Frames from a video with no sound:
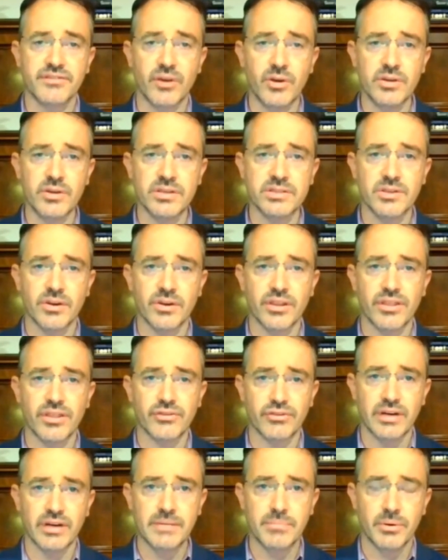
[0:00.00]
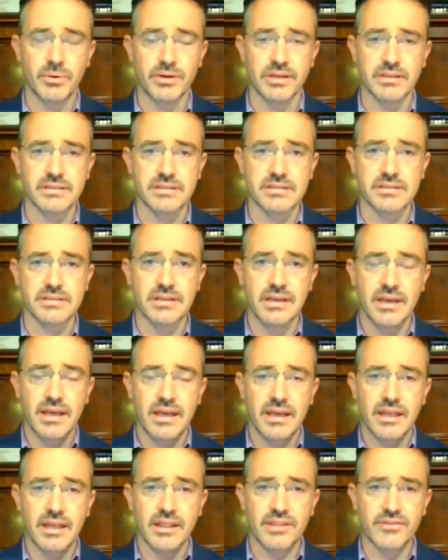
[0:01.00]
and it focused on 3
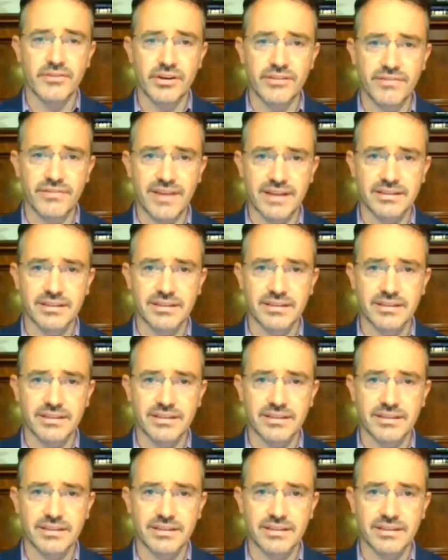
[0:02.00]
points. The